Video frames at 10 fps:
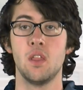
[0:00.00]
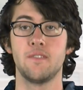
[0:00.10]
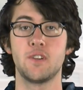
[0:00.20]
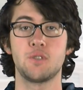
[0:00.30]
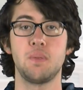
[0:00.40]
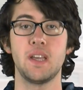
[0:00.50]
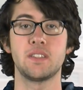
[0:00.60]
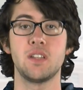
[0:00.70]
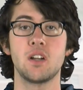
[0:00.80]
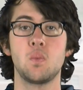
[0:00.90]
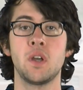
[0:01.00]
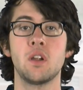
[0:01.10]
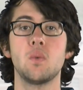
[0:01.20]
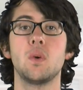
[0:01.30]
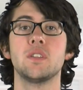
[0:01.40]
The first place duck
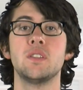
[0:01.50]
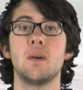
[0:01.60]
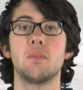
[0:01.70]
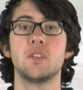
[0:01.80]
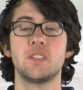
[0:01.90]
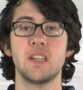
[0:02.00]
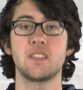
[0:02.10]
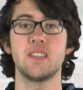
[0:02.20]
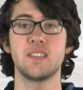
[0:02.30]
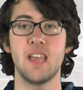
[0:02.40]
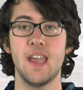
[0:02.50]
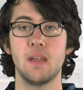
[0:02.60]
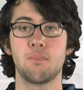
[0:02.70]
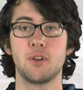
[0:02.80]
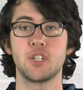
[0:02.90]
winner was number
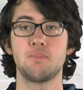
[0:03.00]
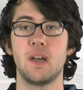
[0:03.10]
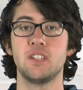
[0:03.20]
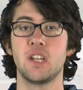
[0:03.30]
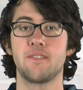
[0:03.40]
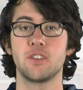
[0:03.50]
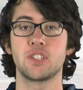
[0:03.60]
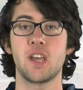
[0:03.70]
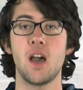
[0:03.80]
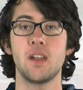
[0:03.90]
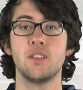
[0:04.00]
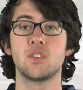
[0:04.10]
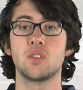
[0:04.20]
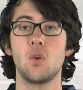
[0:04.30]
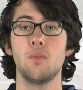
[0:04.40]
668, purchased by Jennifer Scott and
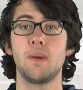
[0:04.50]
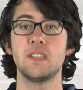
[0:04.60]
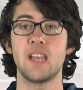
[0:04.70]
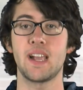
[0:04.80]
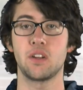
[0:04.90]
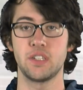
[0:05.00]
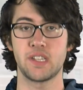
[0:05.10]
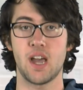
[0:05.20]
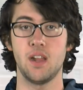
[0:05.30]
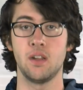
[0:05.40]
sold by Zachary Scott.